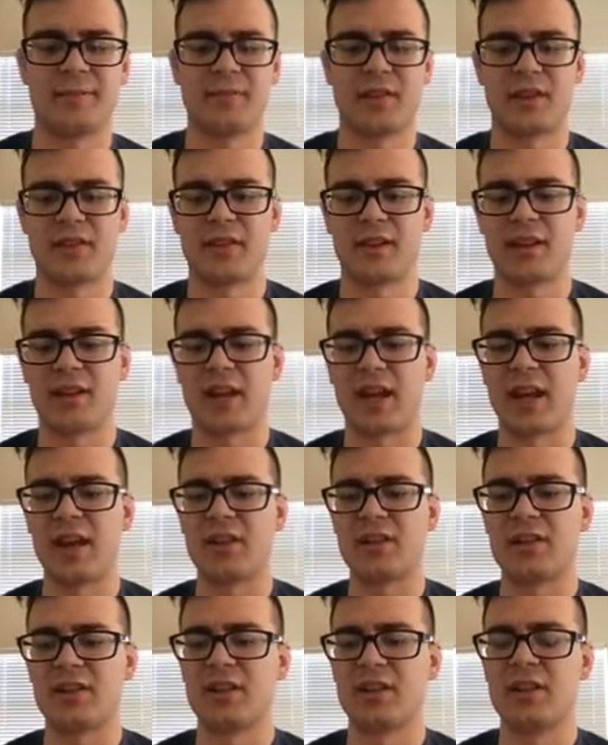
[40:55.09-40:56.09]

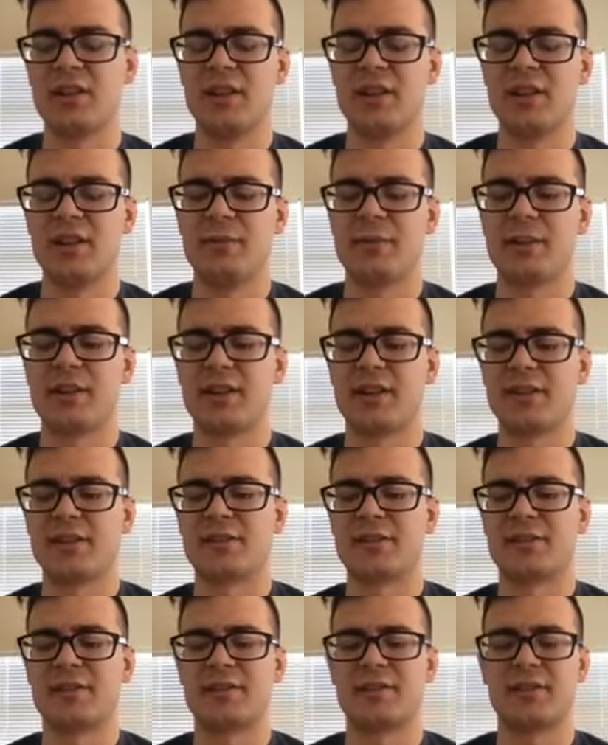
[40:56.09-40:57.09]
authentication
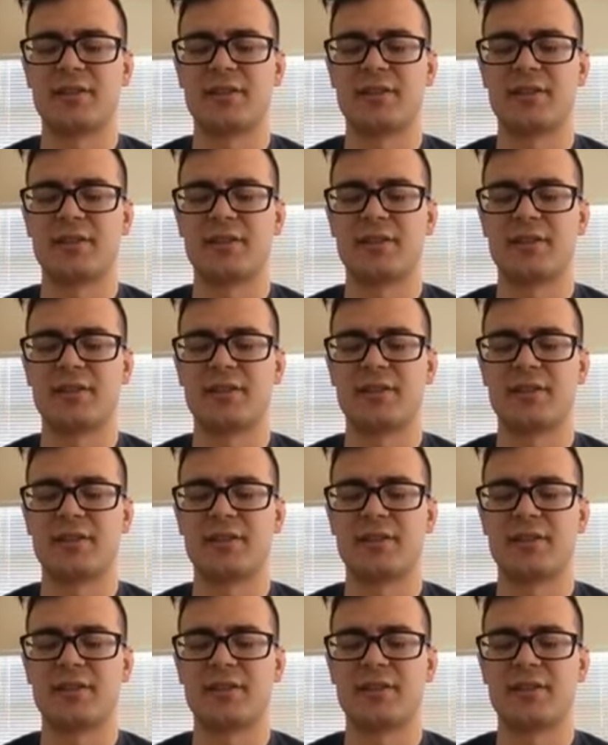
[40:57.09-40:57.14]
because